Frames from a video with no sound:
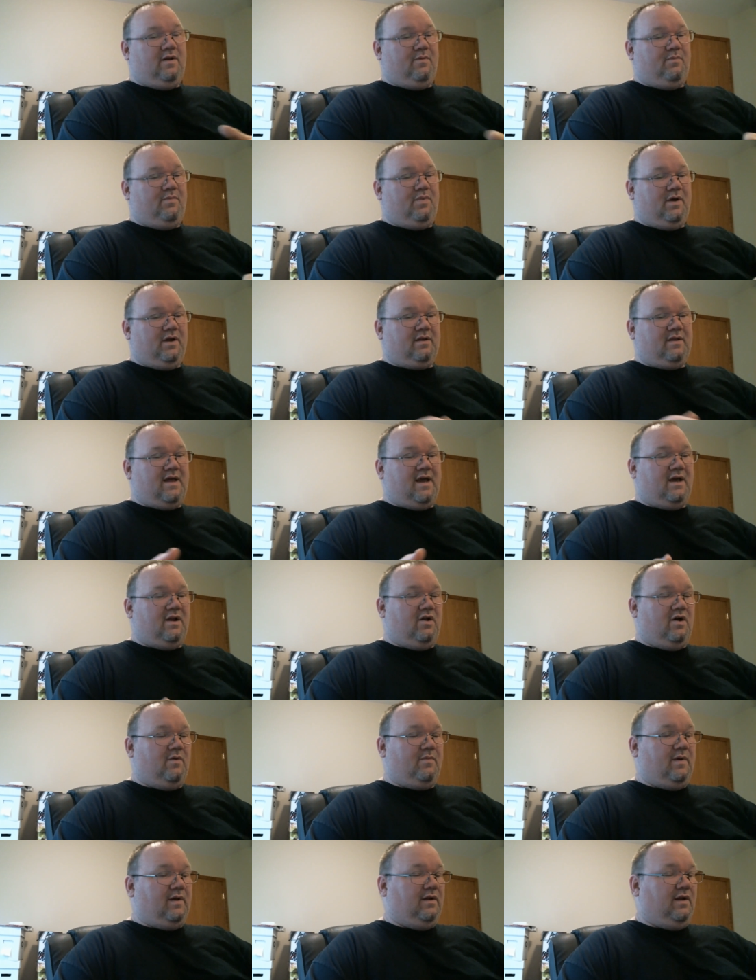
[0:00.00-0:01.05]
to pick that
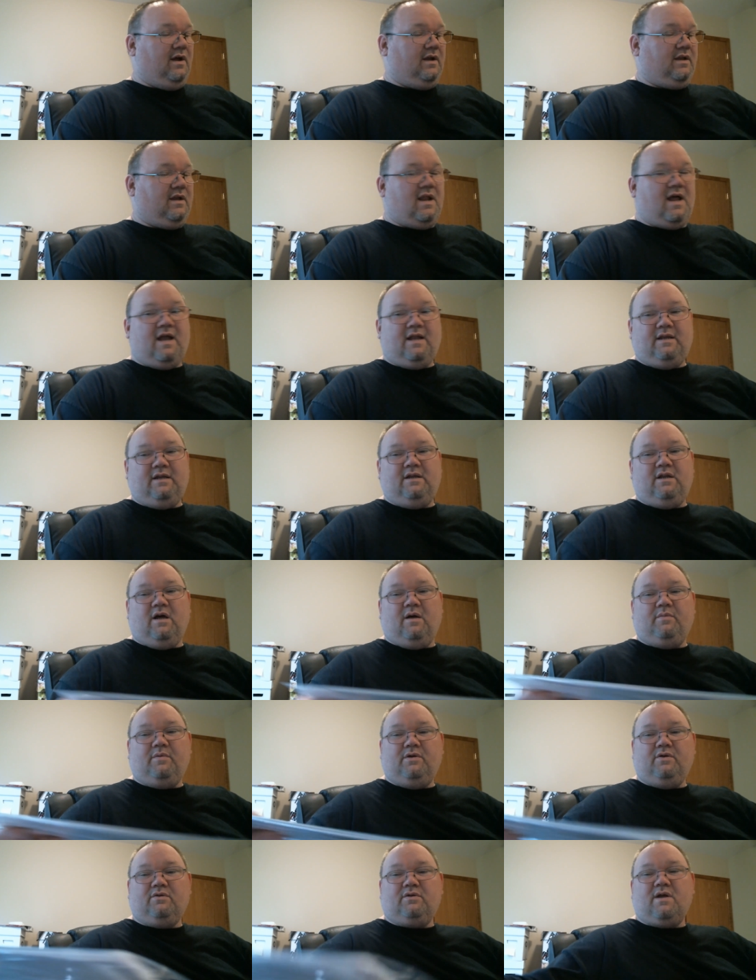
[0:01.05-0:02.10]
up. I like that
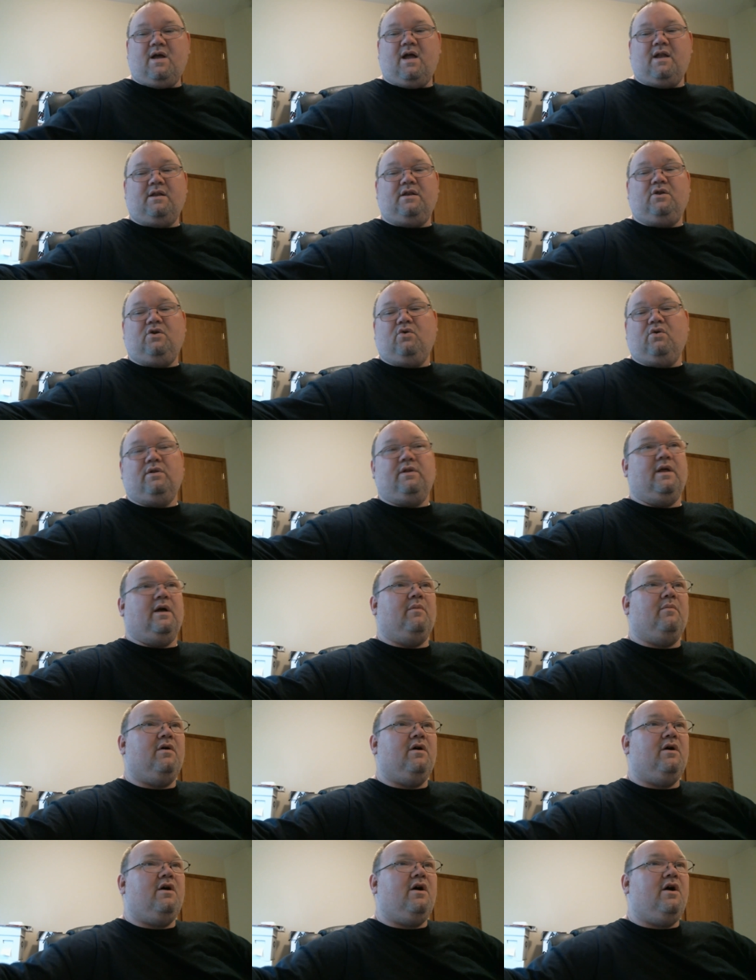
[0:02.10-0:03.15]
IDW is kind of doing them
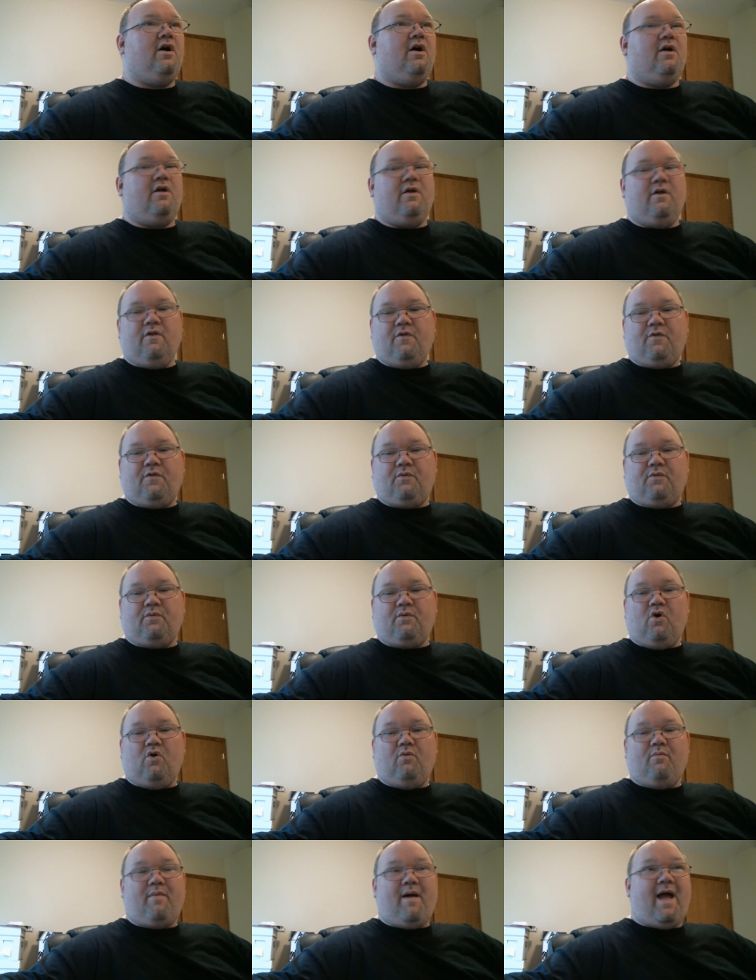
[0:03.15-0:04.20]

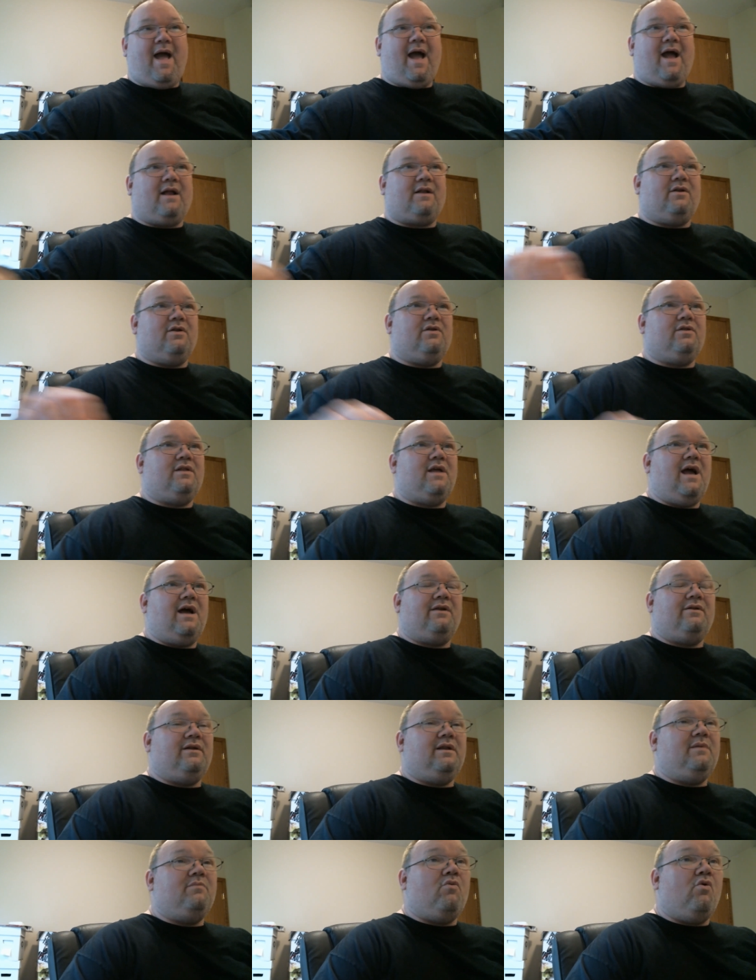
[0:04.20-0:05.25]
throwback to
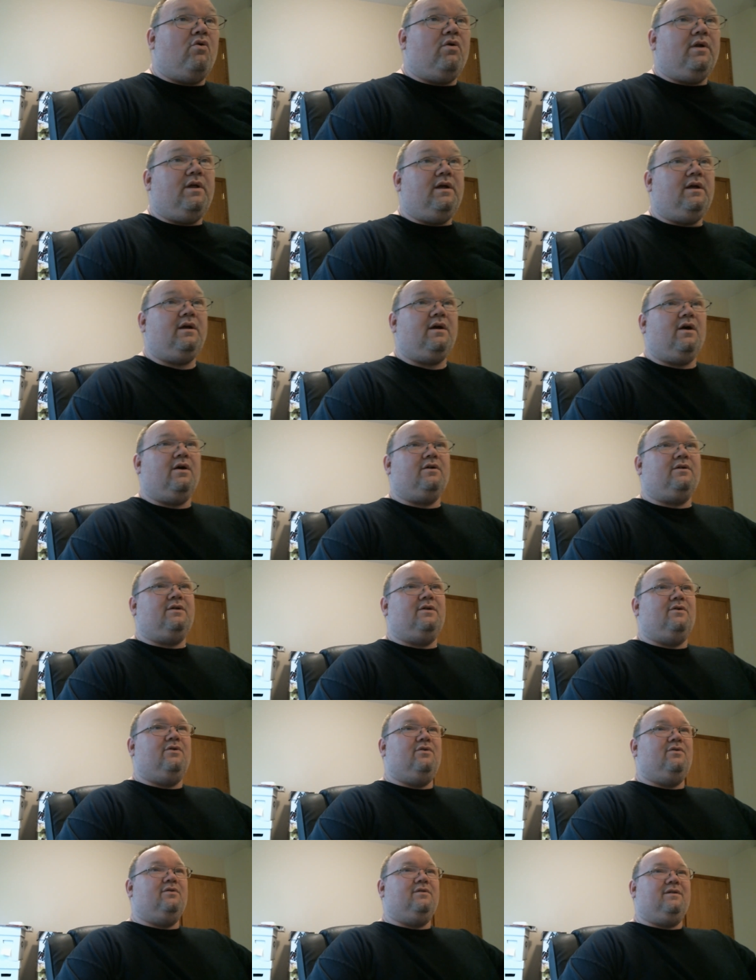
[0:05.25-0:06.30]
Saturday morning
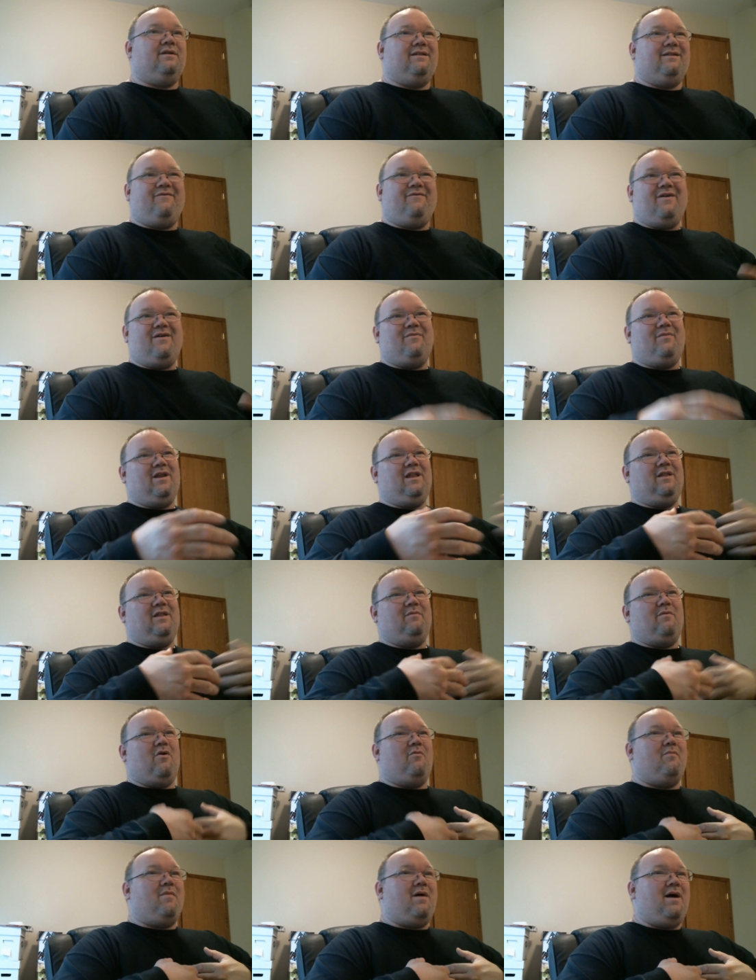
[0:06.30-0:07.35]
cartoons because if everybody's
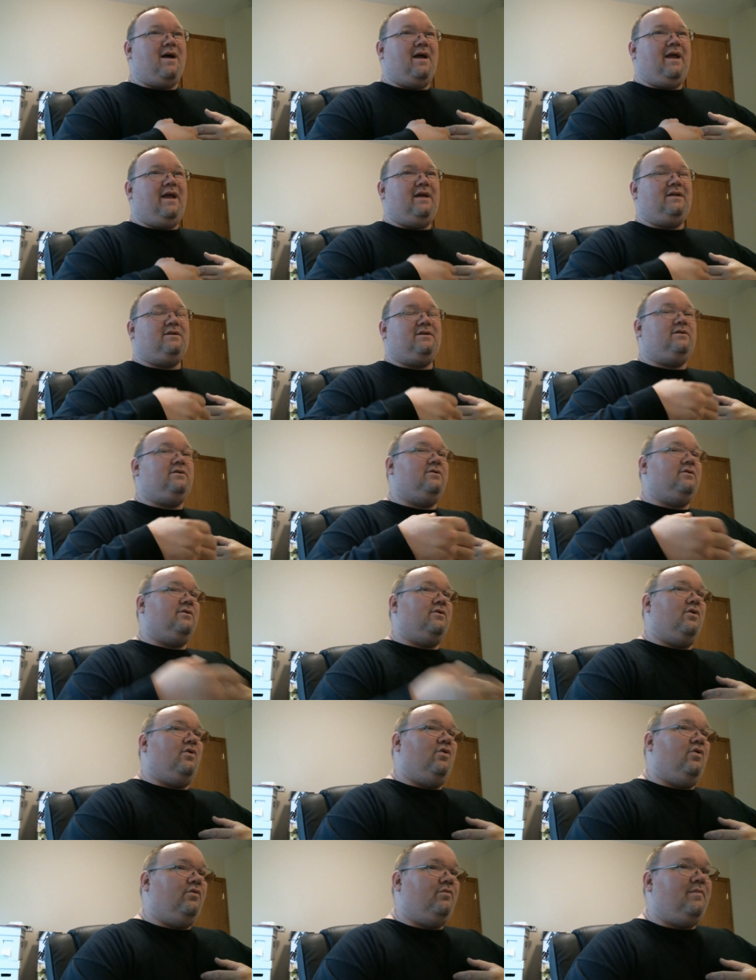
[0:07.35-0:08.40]
about my age and you're an
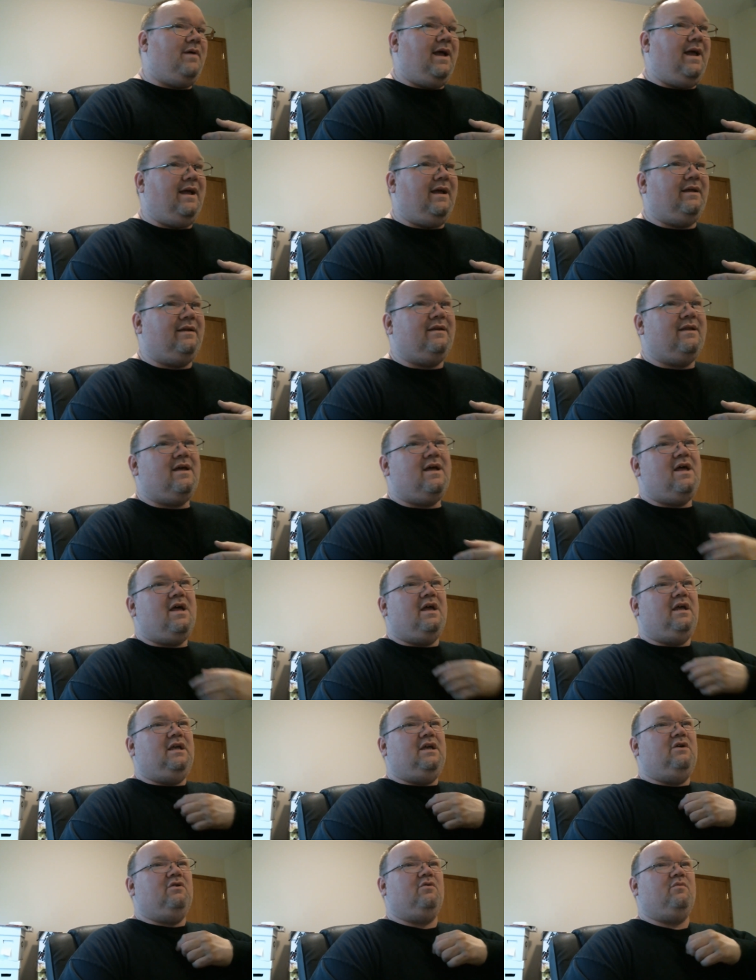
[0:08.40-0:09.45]
old man,
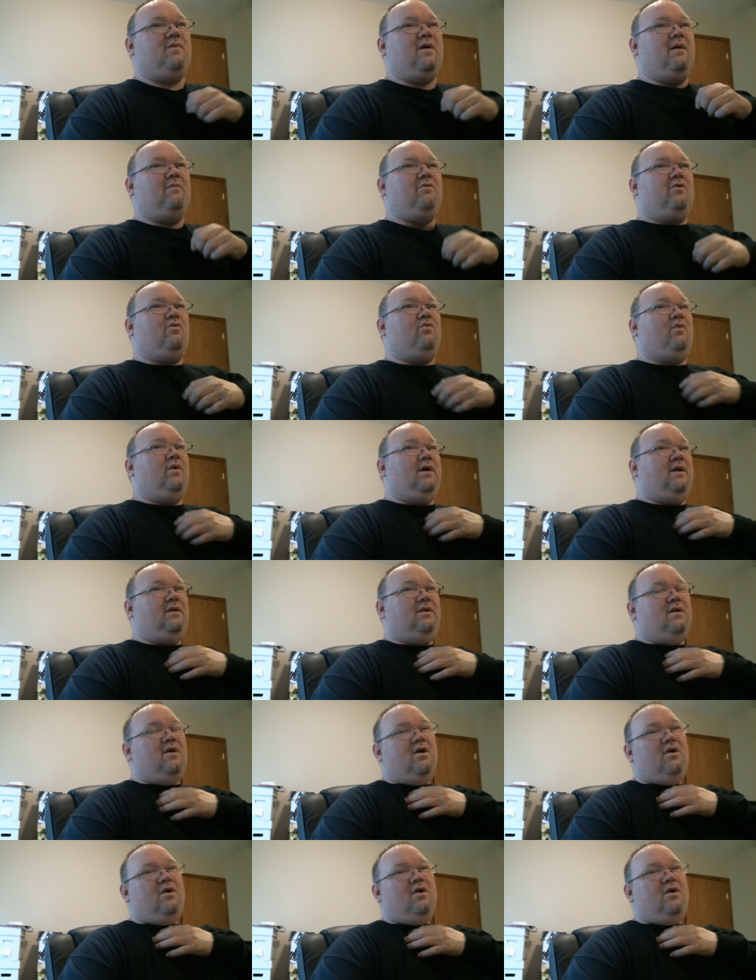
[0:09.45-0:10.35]
you remember when